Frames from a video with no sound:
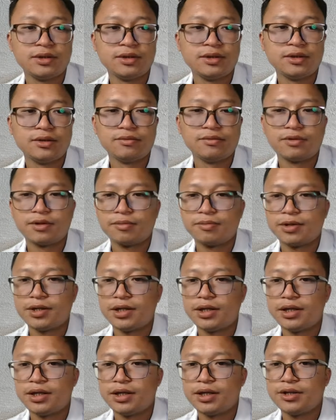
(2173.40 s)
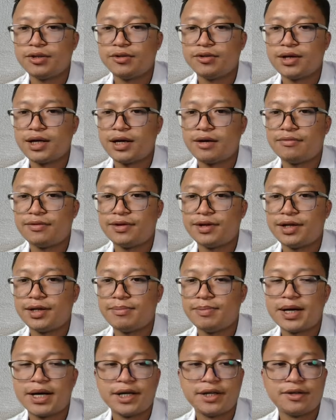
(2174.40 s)
From here you have very
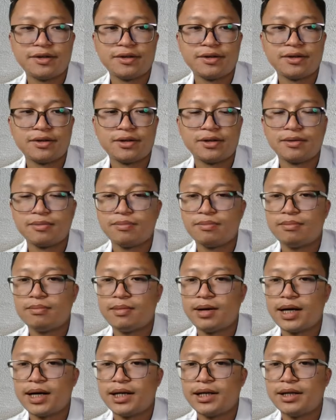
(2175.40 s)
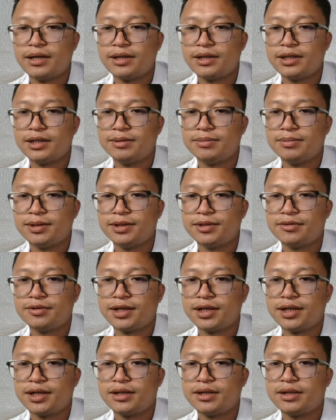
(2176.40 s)
minor TPs,
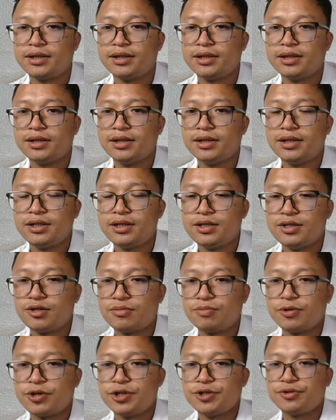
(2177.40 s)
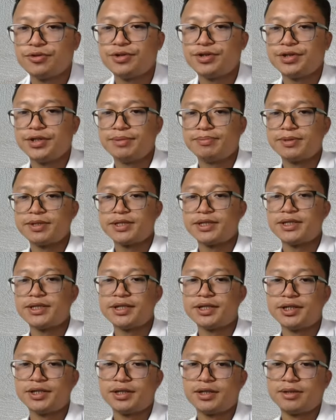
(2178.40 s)
right?
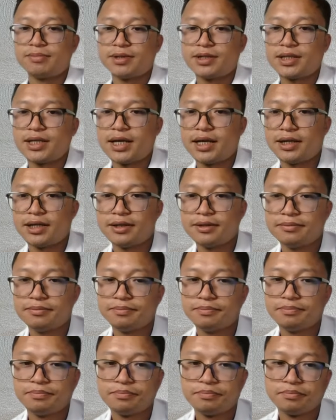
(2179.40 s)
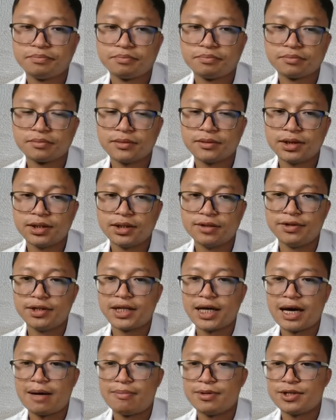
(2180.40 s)
0.23% on upper side if it
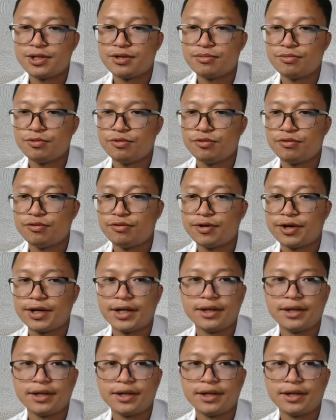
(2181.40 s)
happens to move, right?